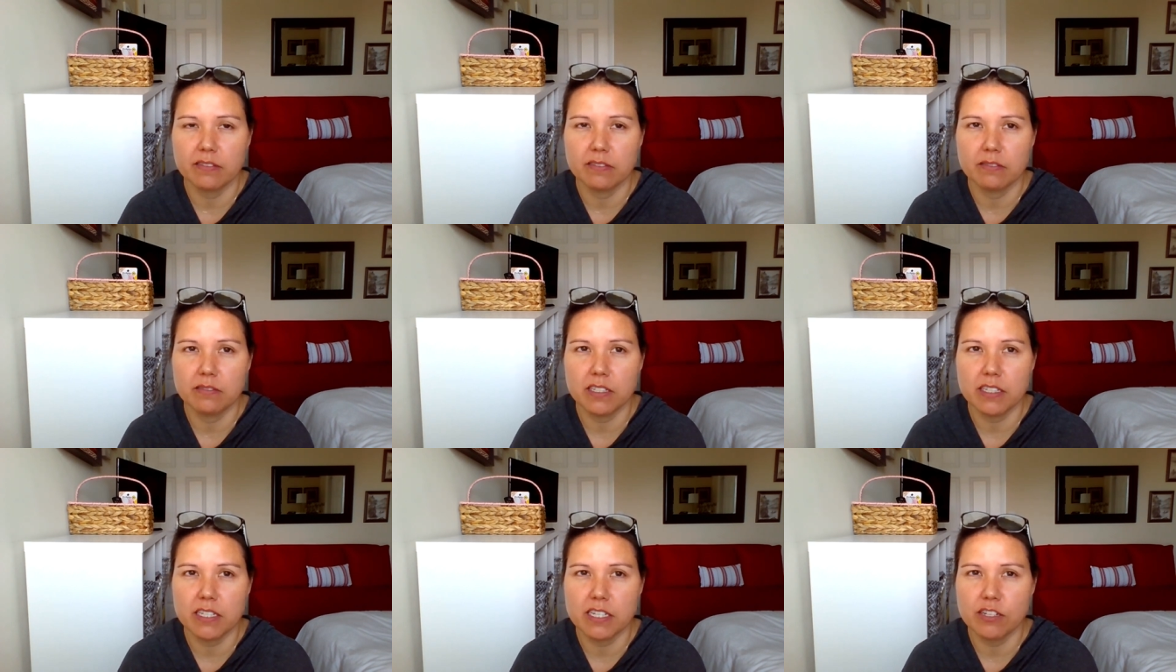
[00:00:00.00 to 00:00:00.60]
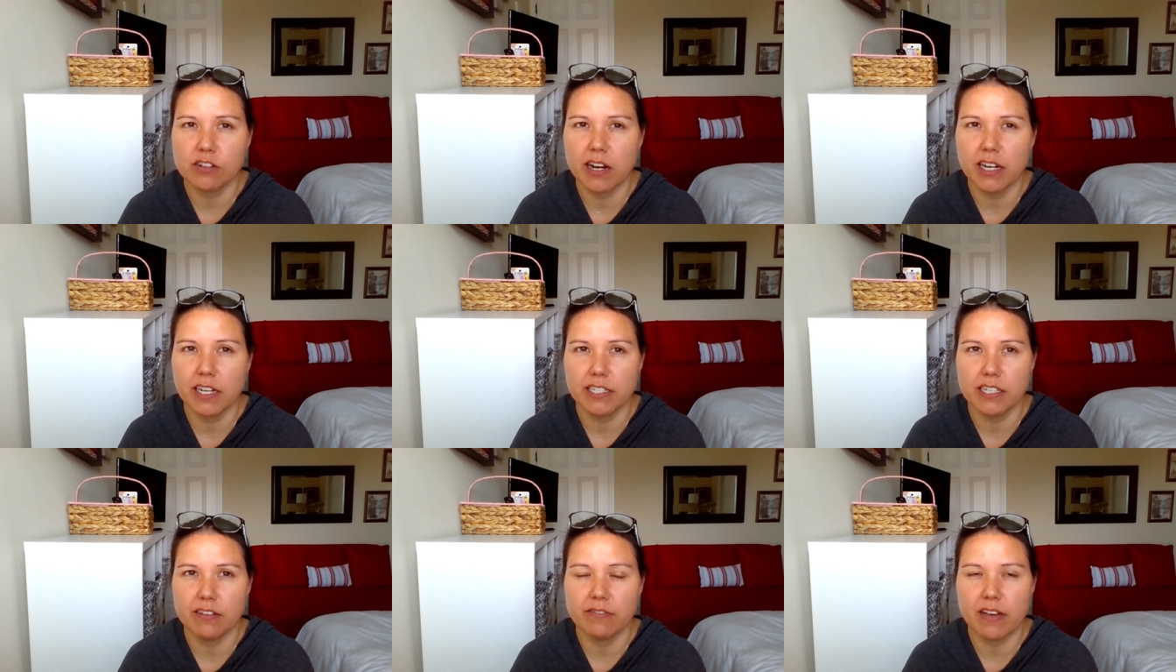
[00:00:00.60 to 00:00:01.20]
Really try
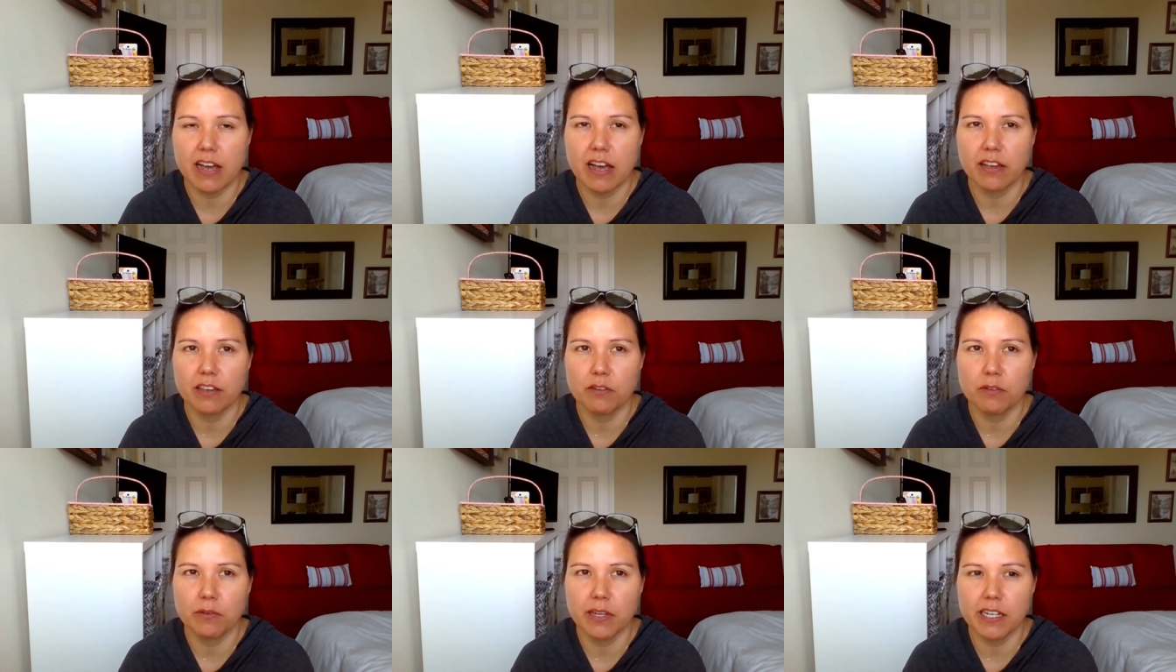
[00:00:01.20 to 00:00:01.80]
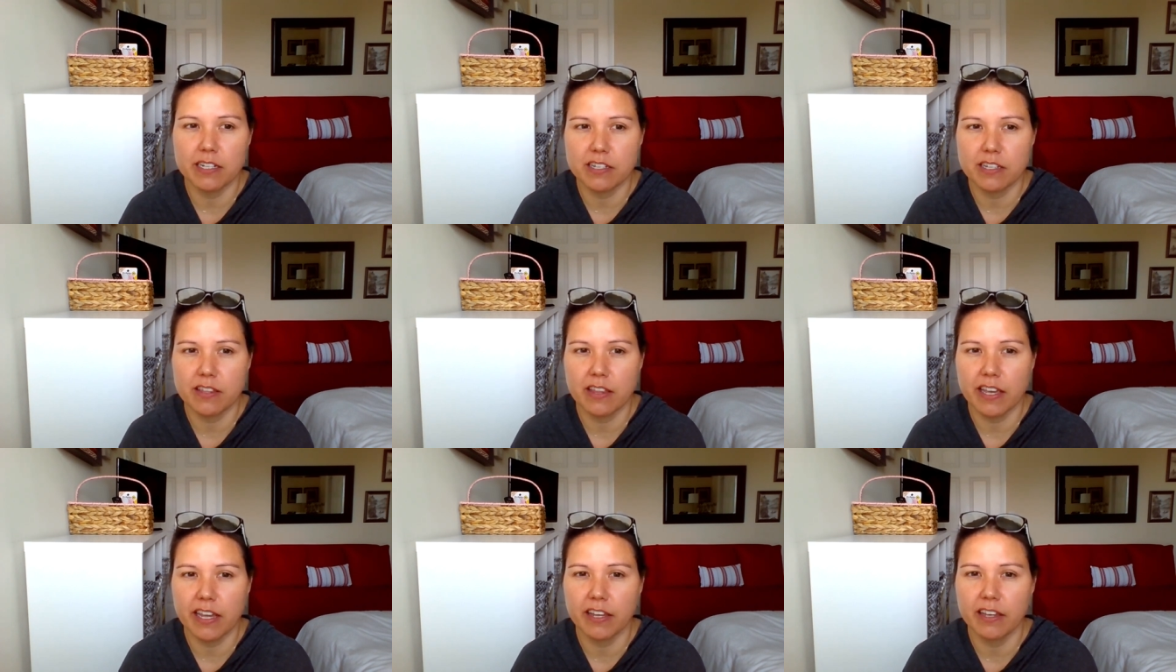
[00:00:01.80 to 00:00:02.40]
to value each
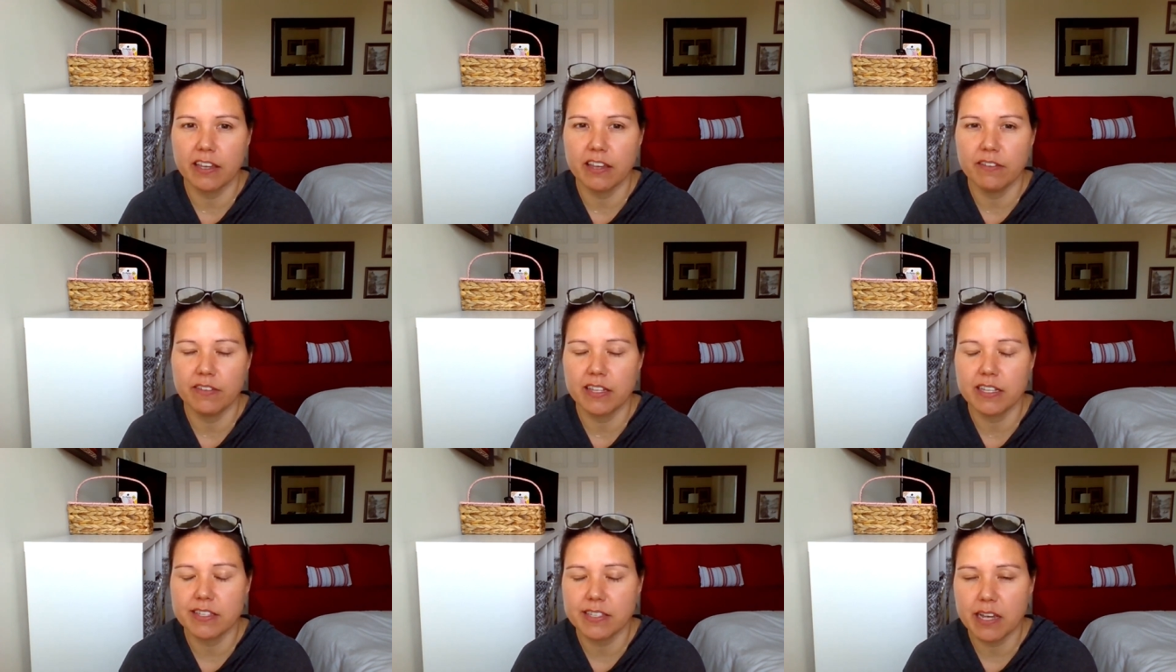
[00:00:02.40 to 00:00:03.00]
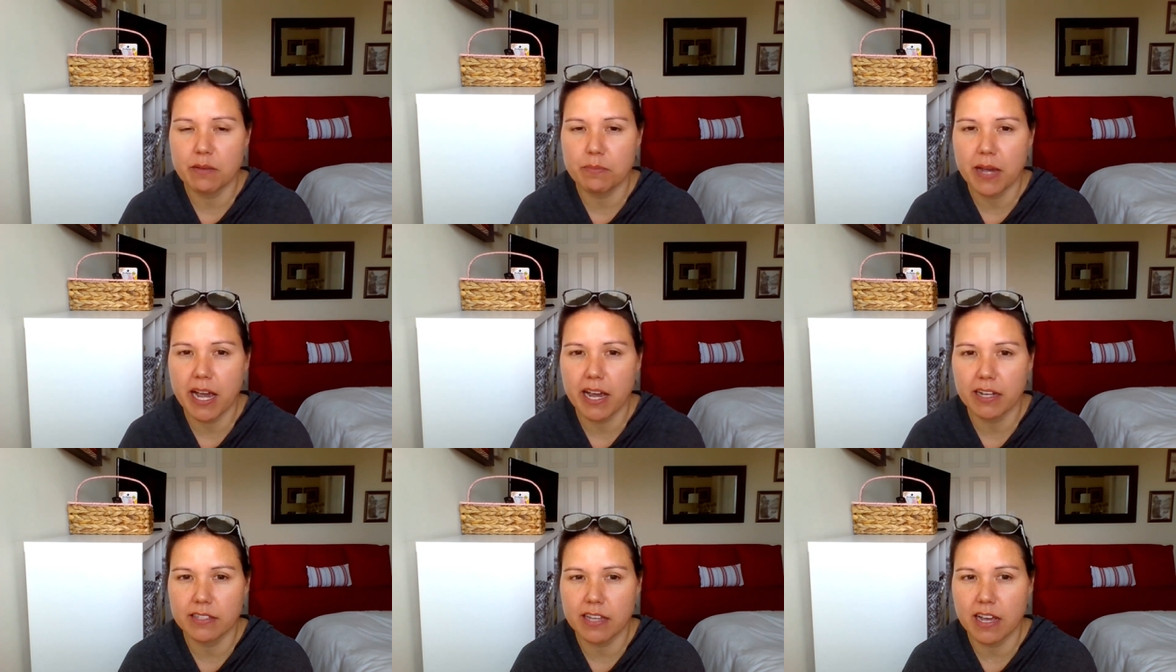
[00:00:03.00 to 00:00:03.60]
thing, even the setbacks,